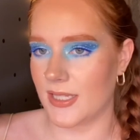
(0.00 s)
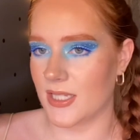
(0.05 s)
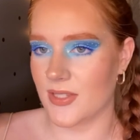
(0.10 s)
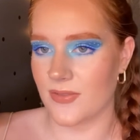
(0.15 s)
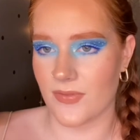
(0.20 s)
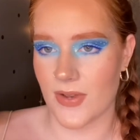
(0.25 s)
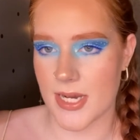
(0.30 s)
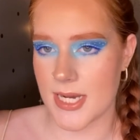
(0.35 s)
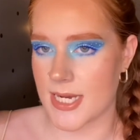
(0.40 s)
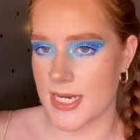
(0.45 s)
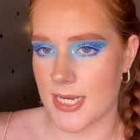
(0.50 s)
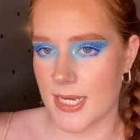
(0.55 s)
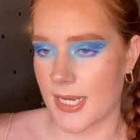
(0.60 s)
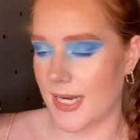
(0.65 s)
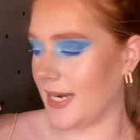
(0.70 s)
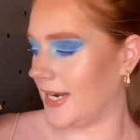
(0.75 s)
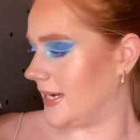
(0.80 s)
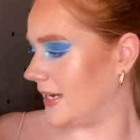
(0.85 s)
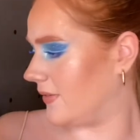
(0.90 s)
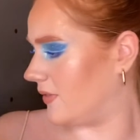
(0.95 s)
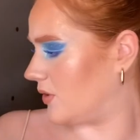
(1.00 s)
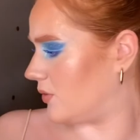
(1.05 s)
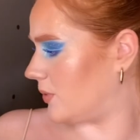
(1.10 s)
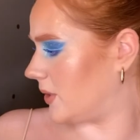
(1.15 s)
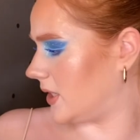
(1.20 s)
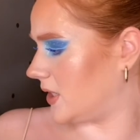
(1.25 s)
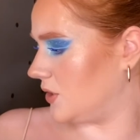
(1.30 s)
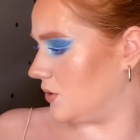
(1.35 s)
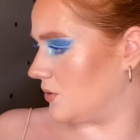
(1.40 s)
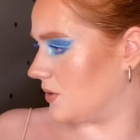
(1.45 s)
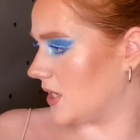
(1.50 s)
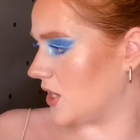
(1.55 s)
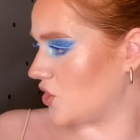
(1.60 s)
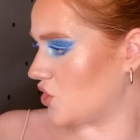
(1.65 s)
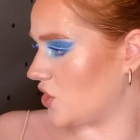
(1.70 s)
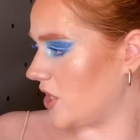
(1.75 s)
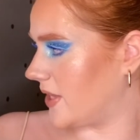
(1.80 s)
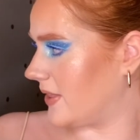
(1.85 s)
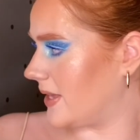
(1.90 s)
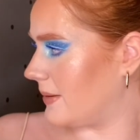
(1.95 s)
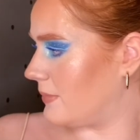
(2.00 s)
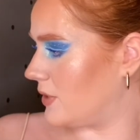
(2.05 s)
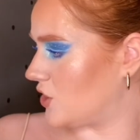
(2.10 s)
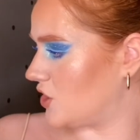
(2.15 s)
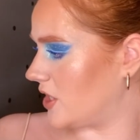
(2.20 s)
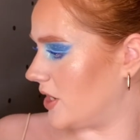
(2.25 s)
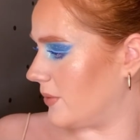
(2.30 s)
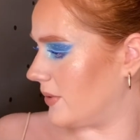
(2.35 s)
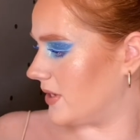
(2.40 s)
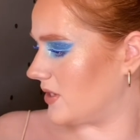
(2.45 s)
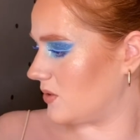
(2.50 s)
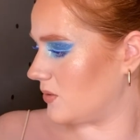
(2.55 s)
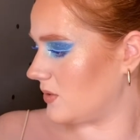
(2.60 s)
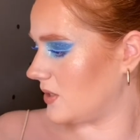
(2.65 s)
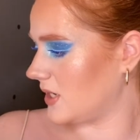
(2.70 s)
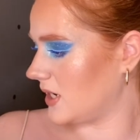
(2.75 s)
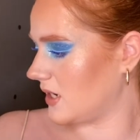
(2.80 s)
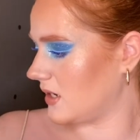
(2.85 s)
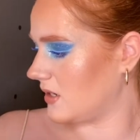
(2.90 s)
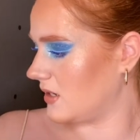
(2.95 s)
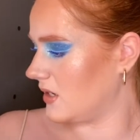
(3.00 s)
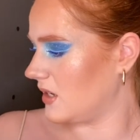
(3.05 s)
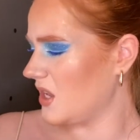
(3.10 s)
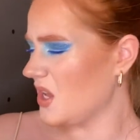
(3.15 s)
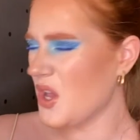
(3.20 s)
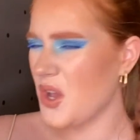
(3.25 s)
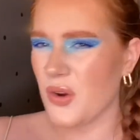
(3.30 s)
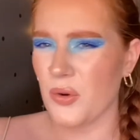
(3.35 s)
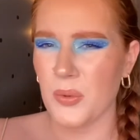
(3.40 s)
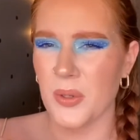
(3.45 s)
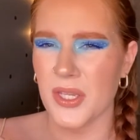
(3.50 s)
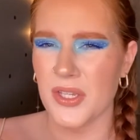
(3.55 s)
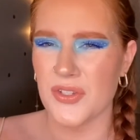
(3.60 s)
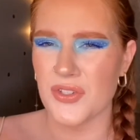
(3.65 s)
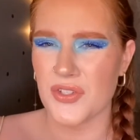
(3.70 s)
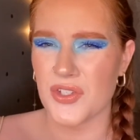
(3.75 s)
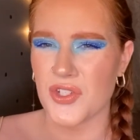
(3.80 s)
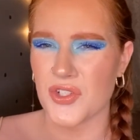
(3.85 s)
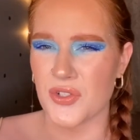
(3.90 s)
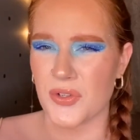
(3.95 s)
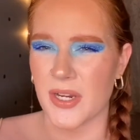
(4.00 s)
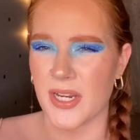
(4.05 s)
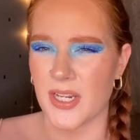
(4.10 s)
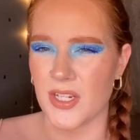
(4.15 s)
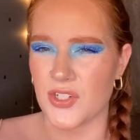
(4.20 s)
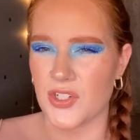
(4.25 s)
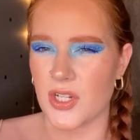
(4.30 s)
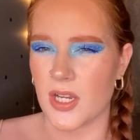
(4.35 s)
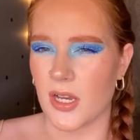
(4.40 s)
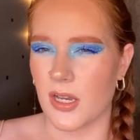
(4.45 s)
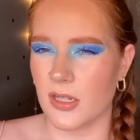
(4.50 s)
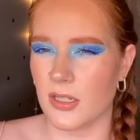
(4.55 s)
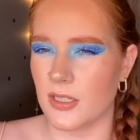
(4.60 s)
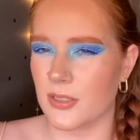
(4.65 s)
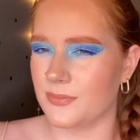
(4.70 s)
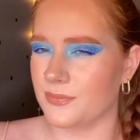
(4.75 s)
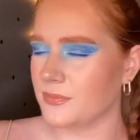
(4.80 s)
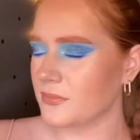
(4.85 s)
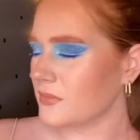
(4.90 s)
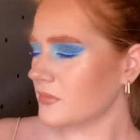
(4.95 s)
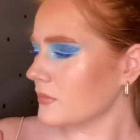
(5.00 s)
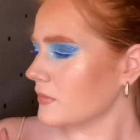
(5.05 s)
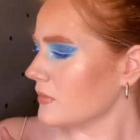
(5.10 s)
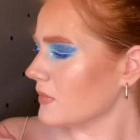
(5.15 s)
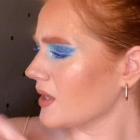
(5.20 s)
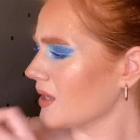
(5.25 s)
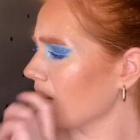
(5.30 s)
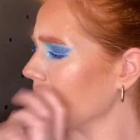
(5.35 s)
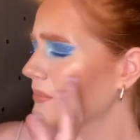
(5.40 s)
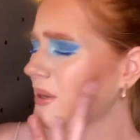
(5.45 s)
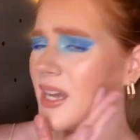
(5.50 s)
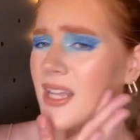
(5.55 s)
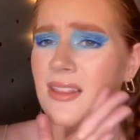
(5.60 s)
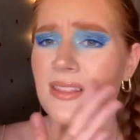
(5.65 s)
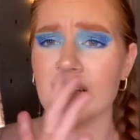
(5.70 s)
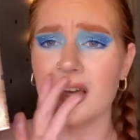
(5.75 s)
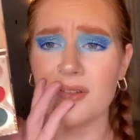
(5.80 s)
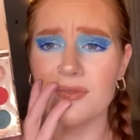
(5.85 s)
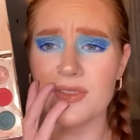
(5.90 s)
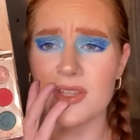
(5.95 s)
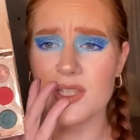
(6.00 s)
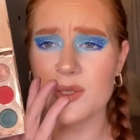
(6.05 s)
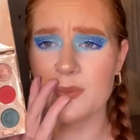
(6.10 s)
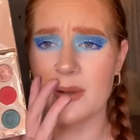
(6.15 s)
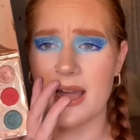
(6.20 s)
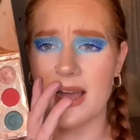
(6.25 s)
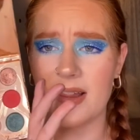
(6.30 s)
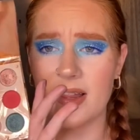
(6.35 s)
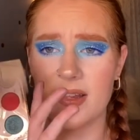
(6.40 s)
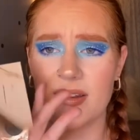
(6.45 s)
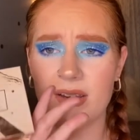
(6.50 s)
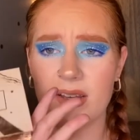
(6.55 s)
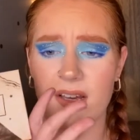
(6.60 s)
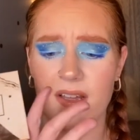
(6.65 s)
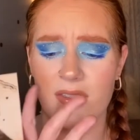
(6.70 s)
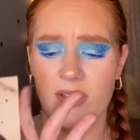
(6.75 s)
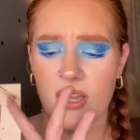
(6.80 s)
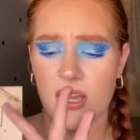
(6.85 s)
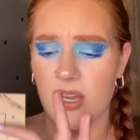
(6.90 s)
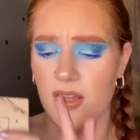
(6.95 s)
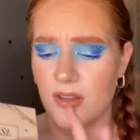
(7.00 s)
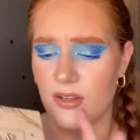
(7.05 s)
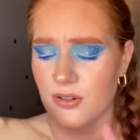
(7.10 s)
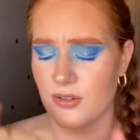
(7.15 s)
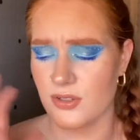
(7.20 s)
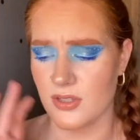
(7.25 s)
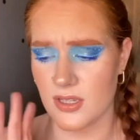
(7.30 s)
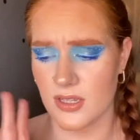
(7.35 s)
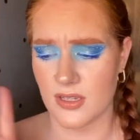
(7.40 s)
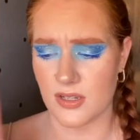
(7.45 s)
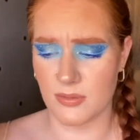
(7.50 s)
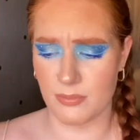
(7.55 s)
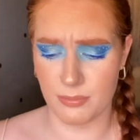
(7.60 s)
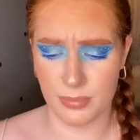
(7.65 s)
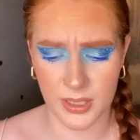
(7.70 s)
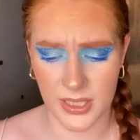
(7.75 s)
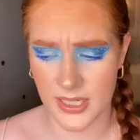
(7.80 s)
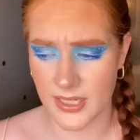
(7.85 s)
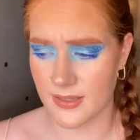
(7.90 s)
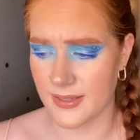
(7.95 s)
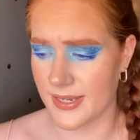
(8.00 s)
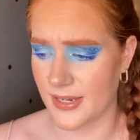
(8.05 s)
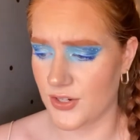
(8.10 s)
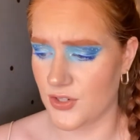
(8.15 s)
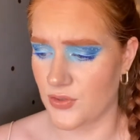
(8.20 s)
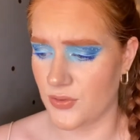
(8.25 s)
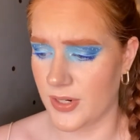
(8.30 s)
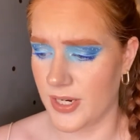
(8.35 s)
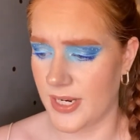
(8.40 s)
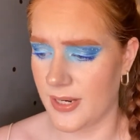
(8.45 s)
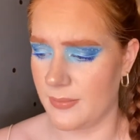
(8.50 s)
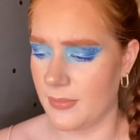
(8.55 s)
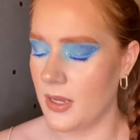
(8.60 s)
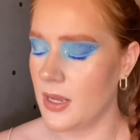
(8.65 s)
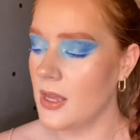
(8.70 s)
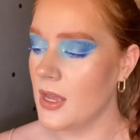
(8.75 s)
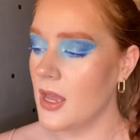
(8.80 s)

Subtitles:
It's fine. I didn't even really use that shade that much anyways. It was like a really strange color, but love this palette. The colors blend like a dream.